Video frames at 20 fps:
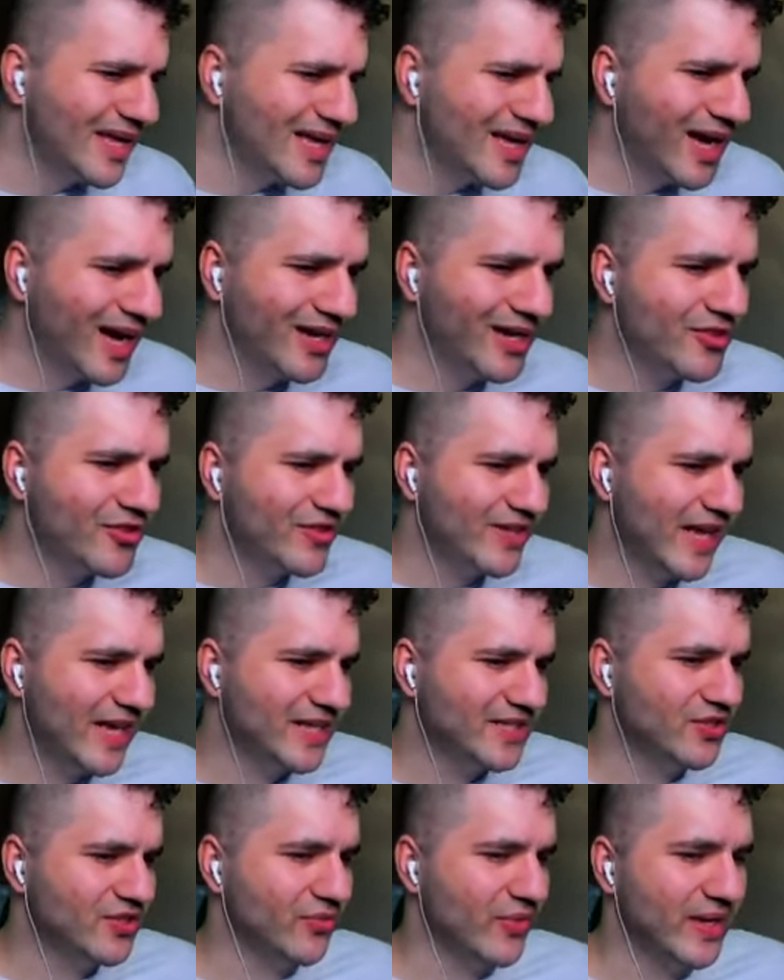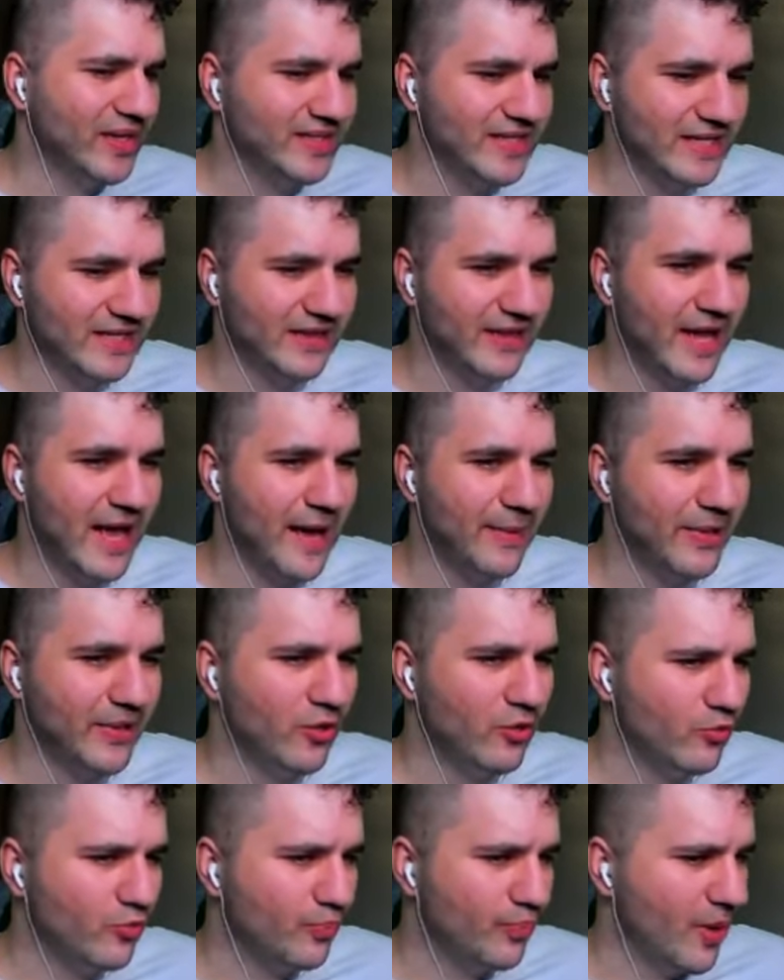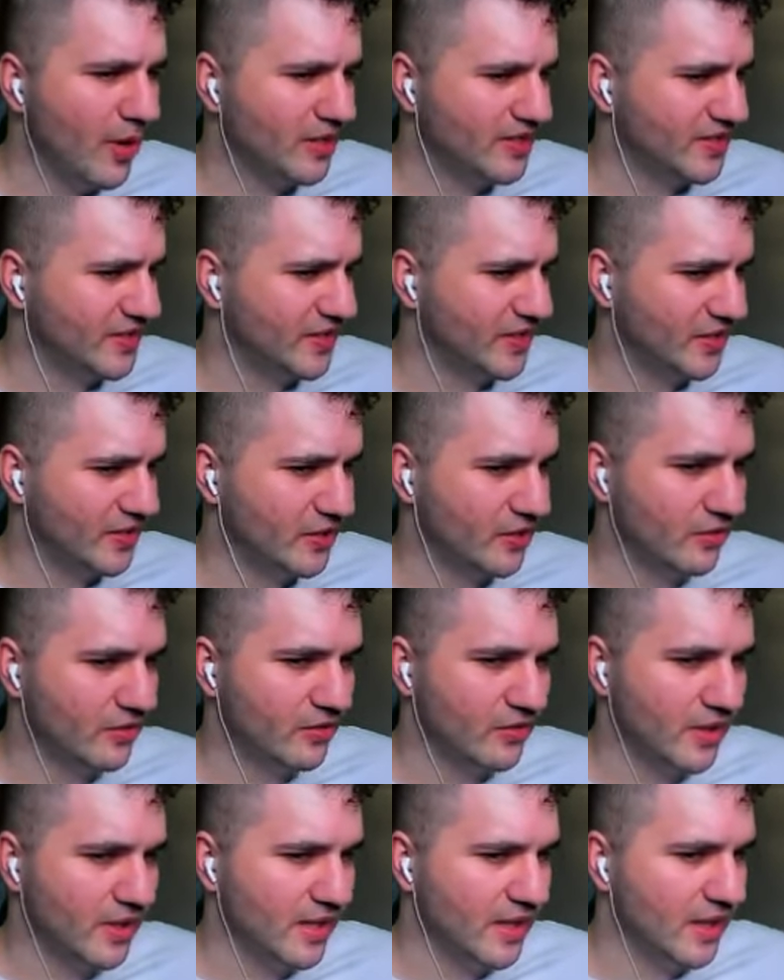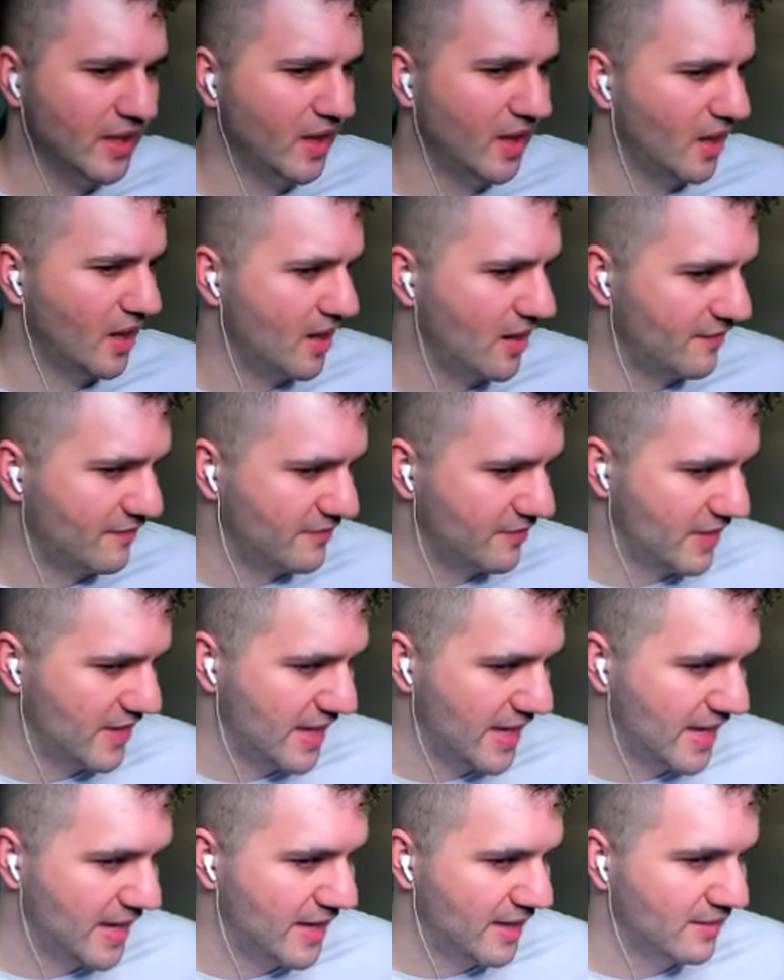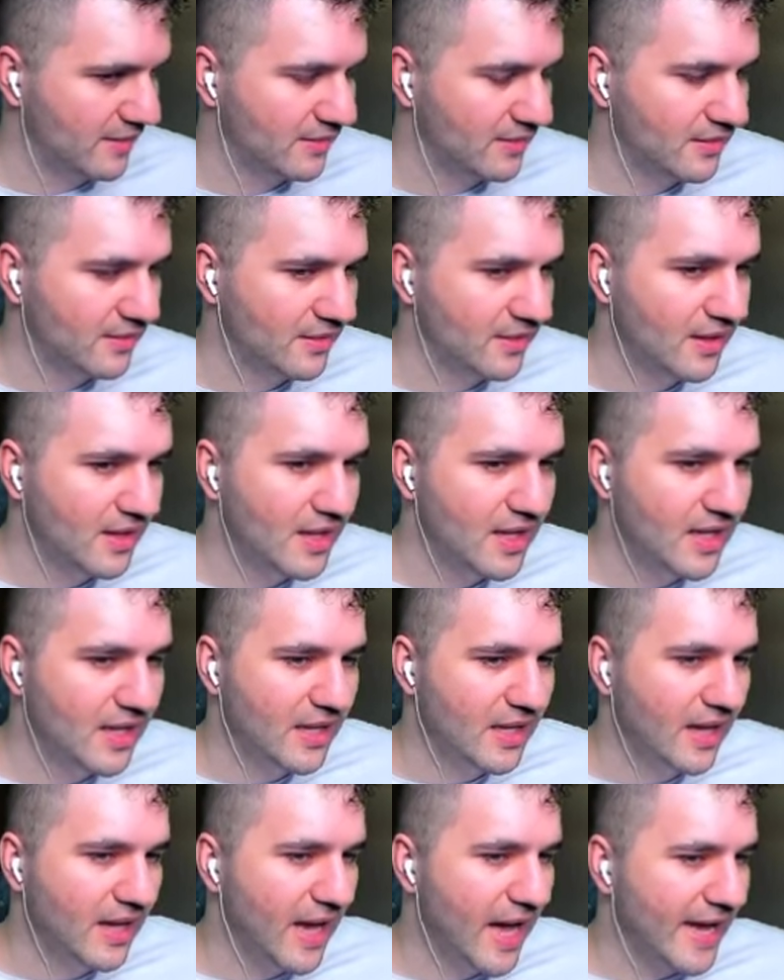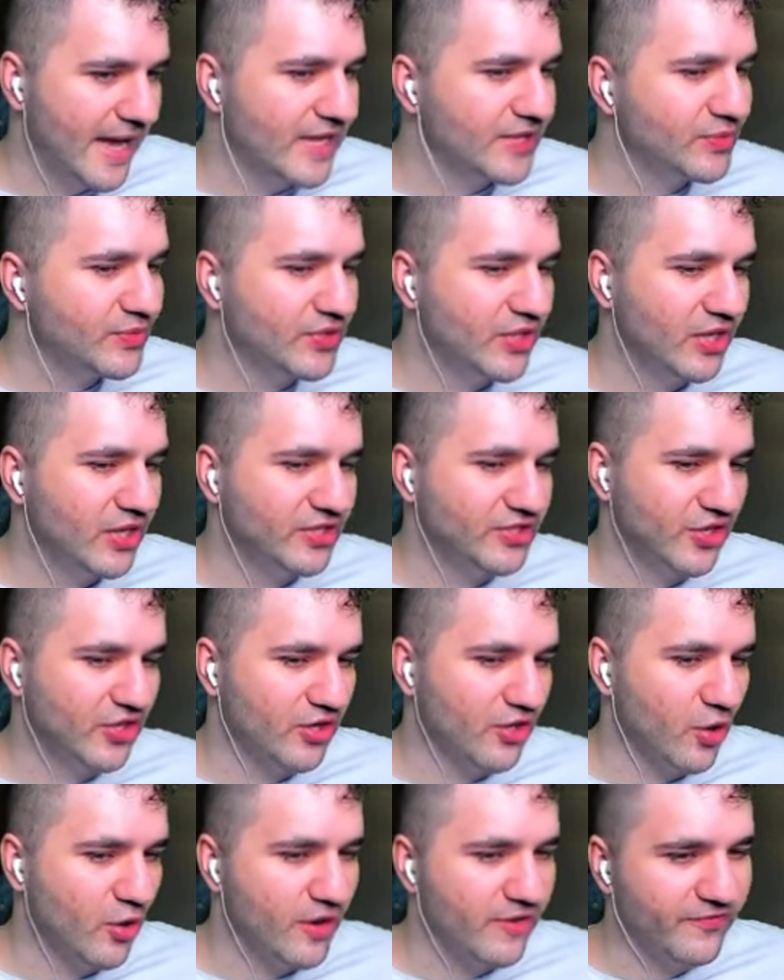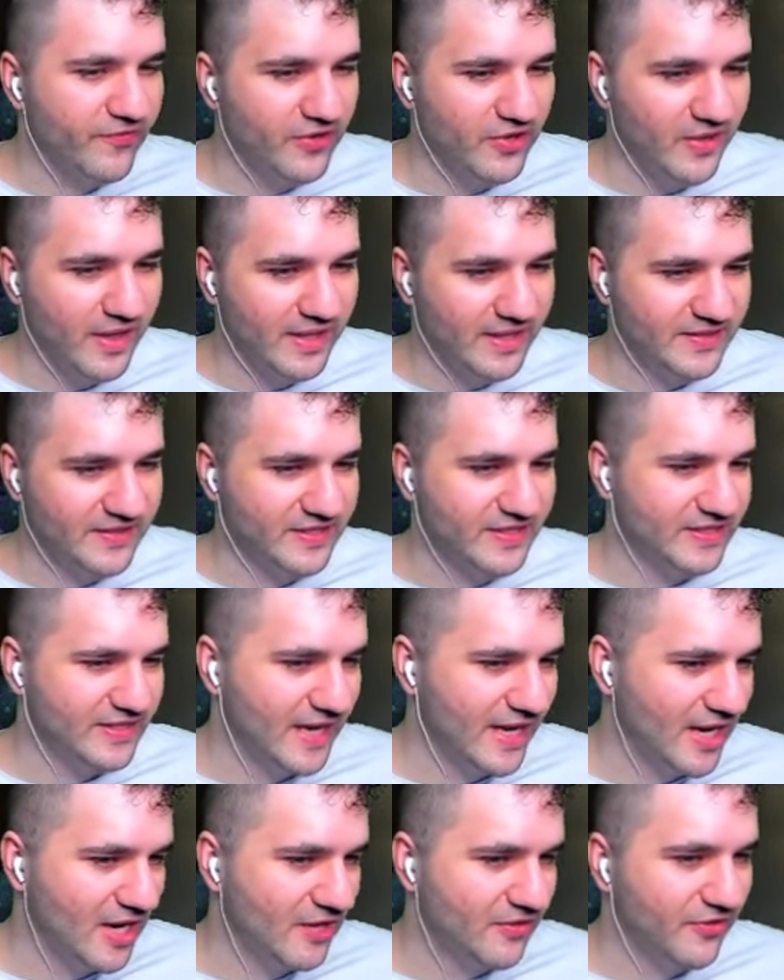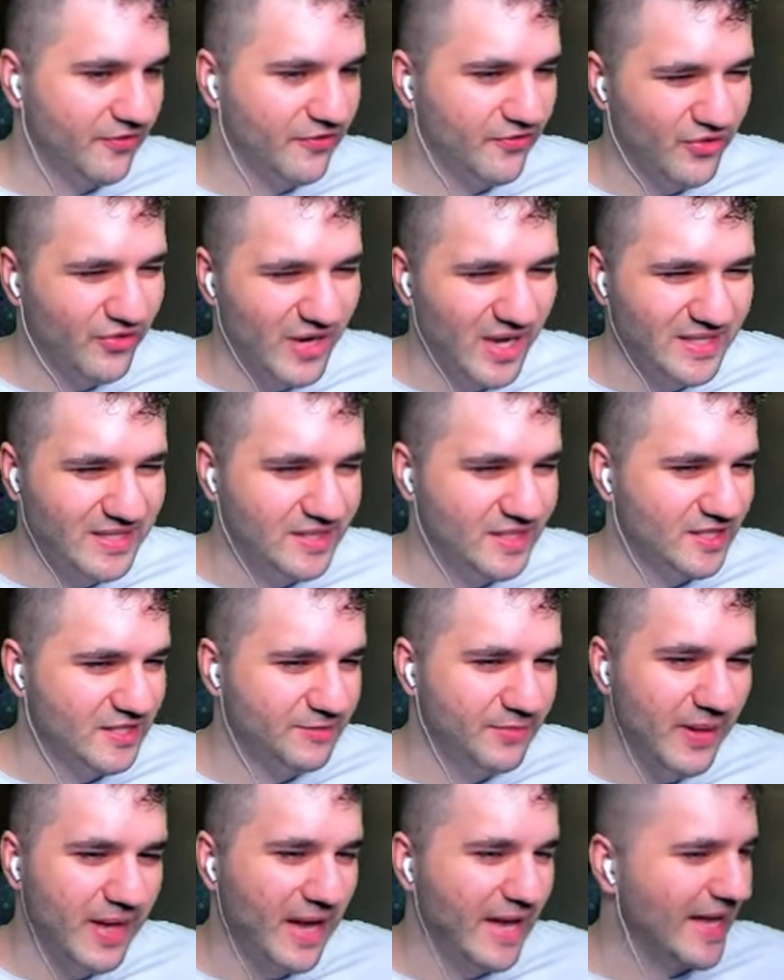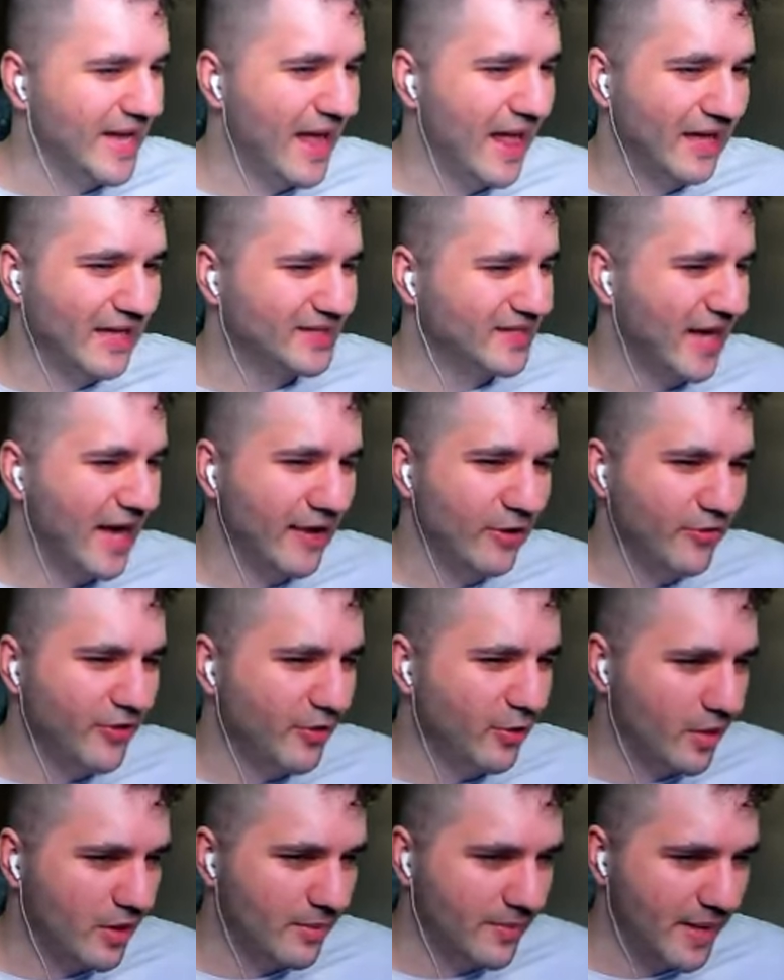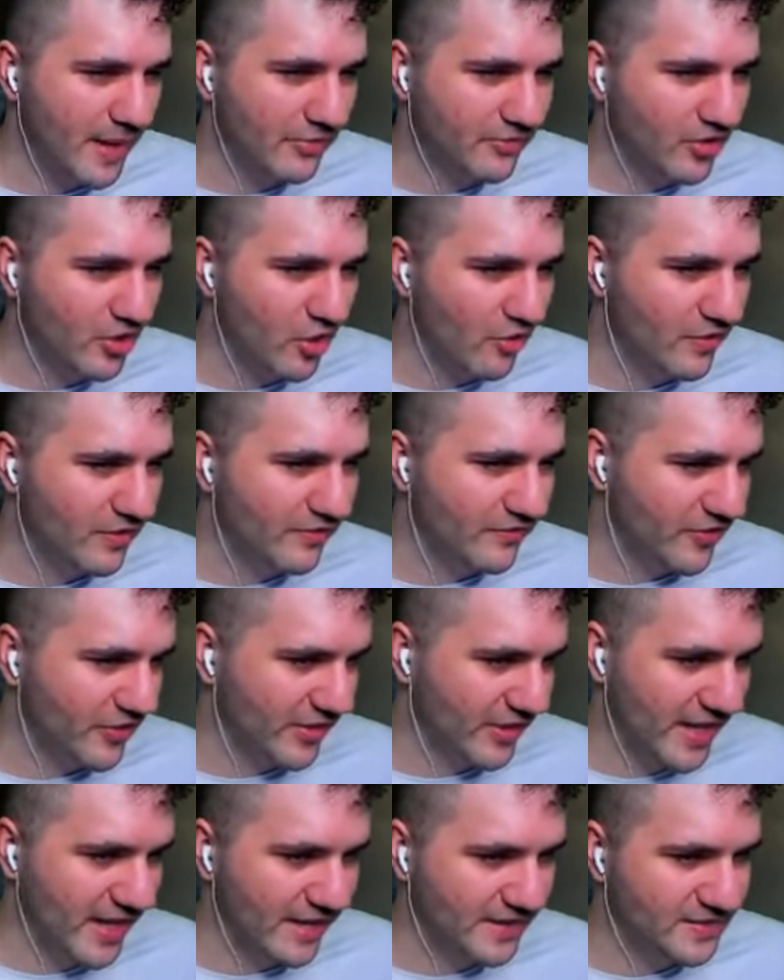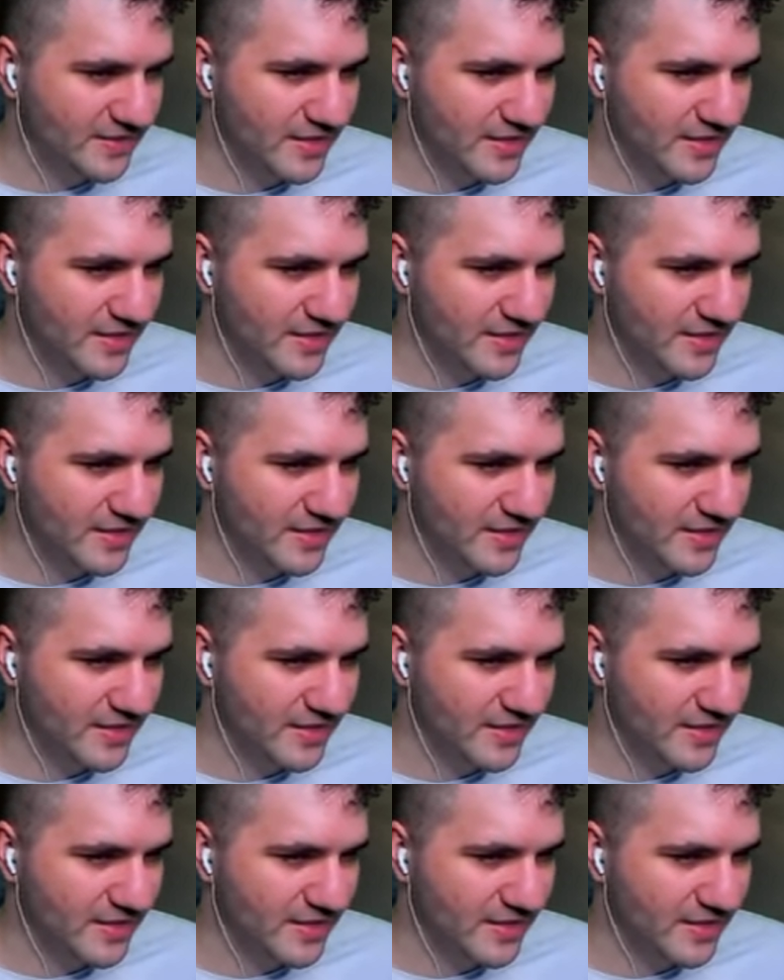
Another case of the ransacked lab. I don't particularly love that. I guess we could have started going for like the snare and the Phyresis, but yeah, like I said, I don't think we're going to be able to go in for the case